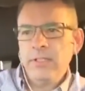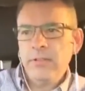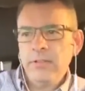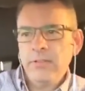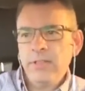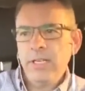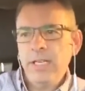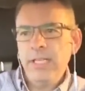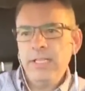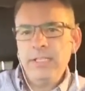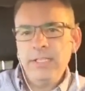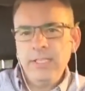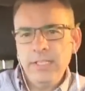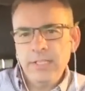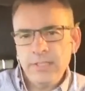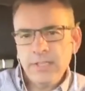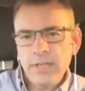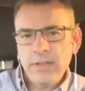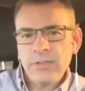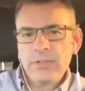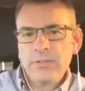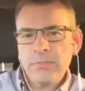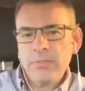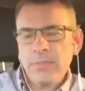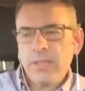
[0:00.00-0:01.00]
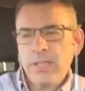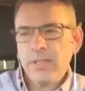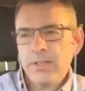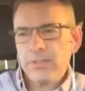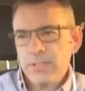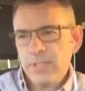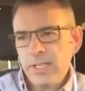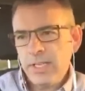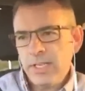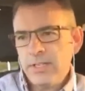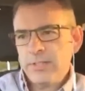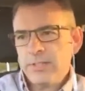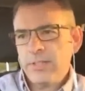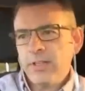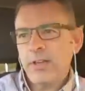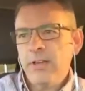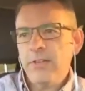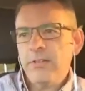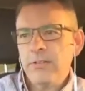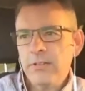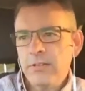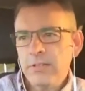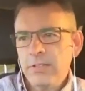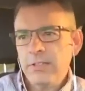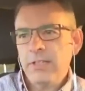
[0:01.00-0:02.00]
18,000 miles, it has
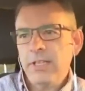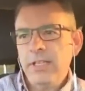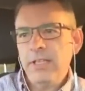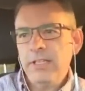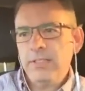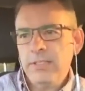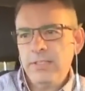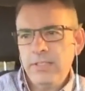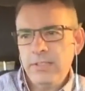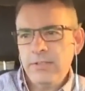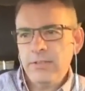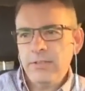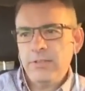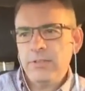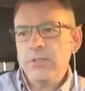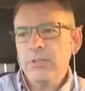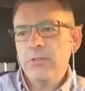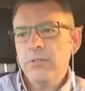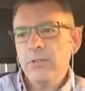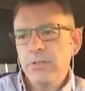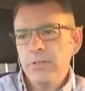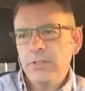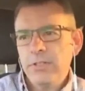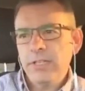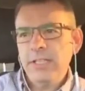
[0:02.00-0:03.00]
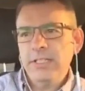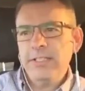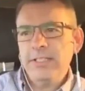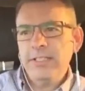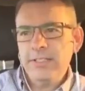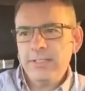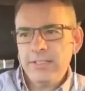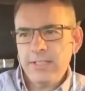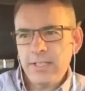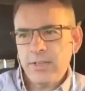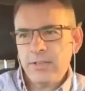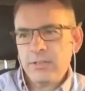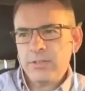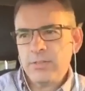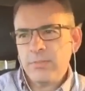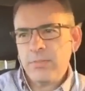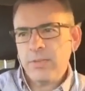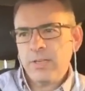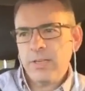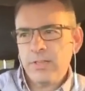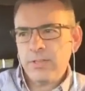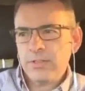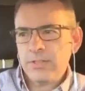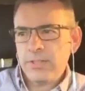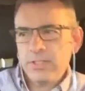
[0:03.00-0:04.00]
118 or 218,000
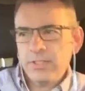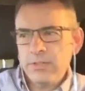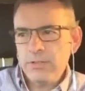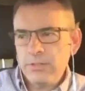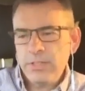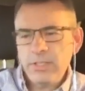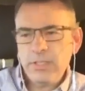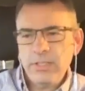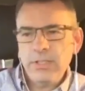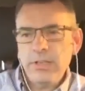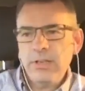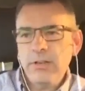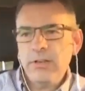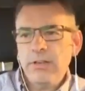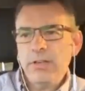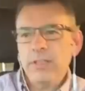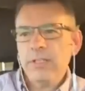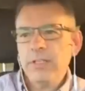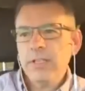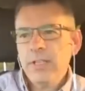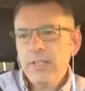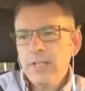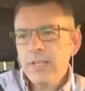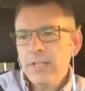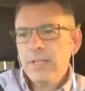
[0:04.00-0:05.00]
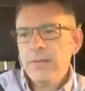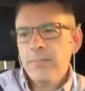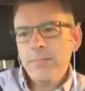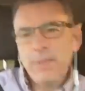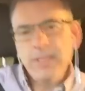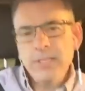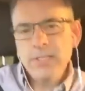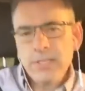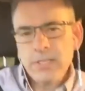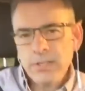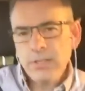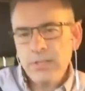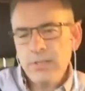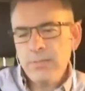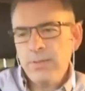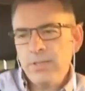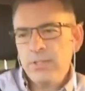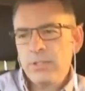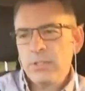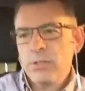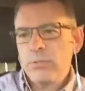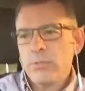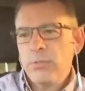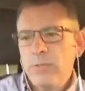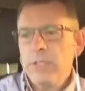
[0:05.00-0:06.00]
miles, and you didn't know it. Basically, you've been
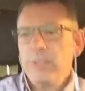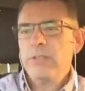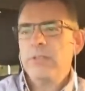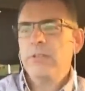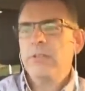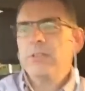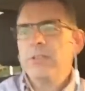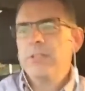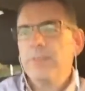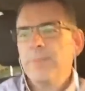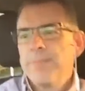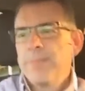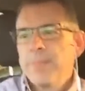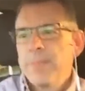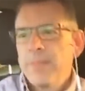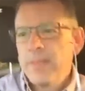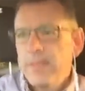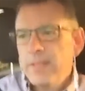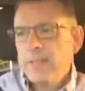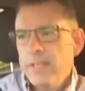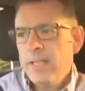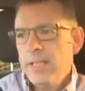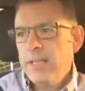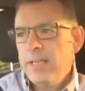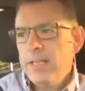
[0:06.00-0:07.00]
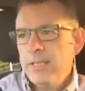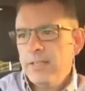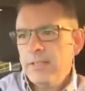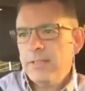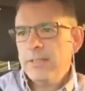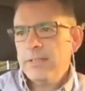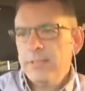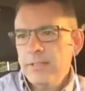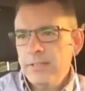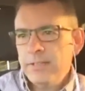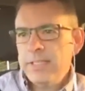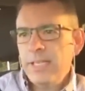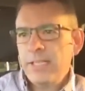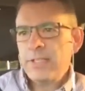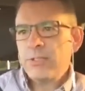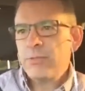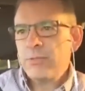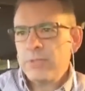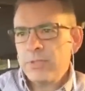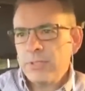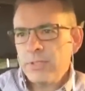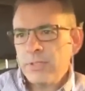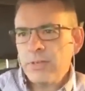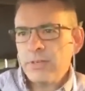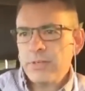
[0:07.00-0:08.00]
swindled, and that's what the
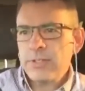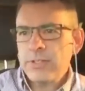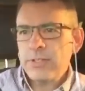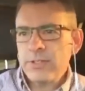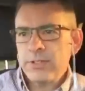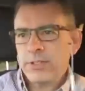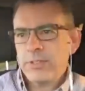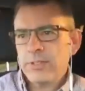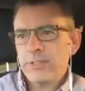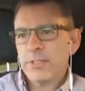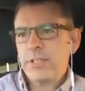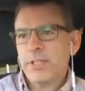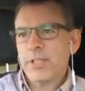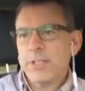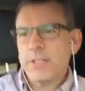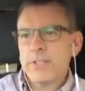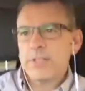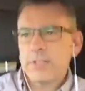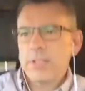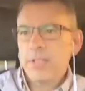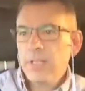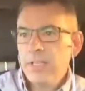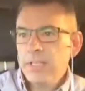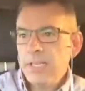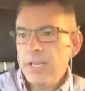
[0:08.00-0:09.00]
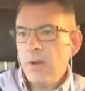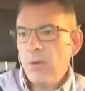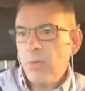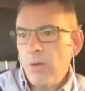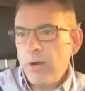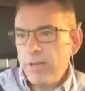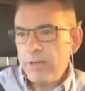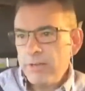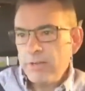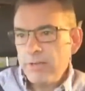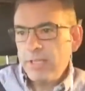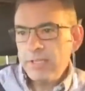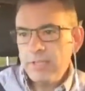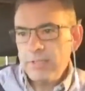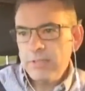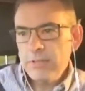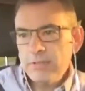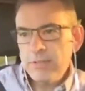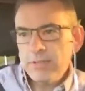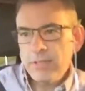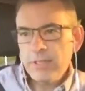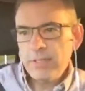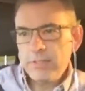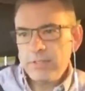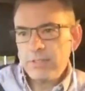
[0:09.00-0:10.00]
narcissist does. Now, why do they do
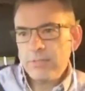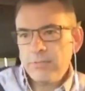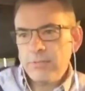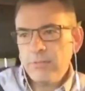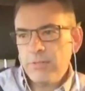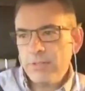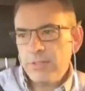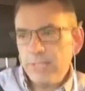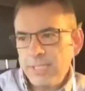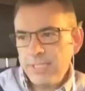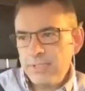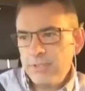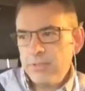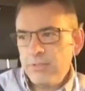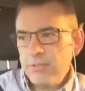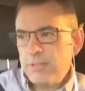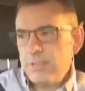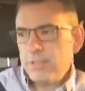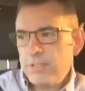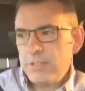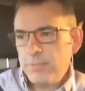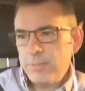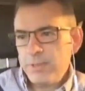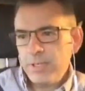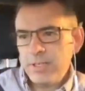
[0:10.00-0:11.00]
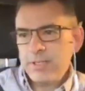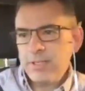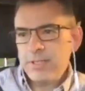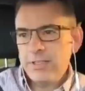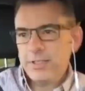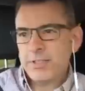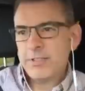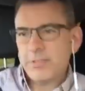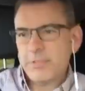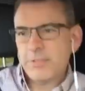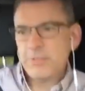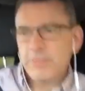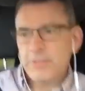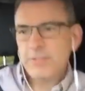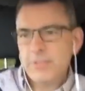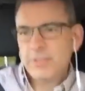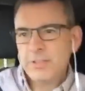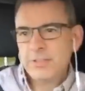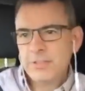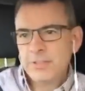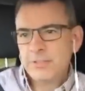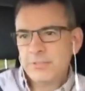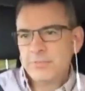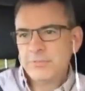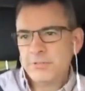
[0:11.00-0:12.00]
this? Well, they do this because
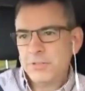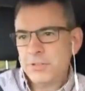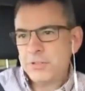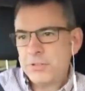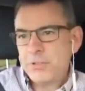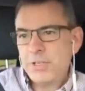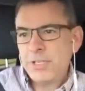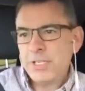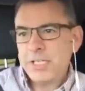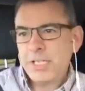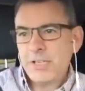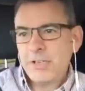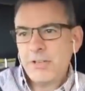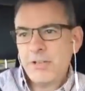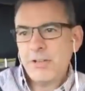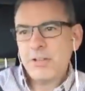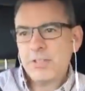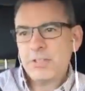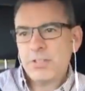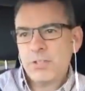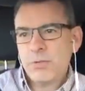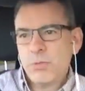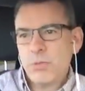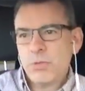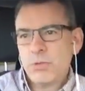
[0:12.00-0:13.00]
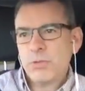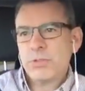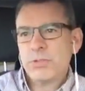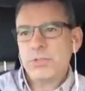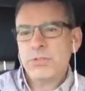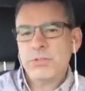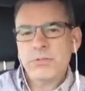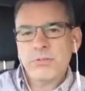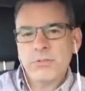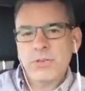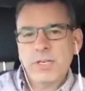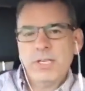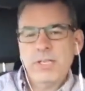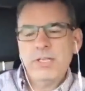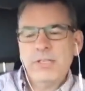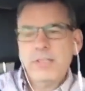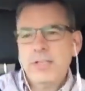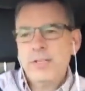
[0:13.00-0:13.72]
they're trying to get along in the world too, right?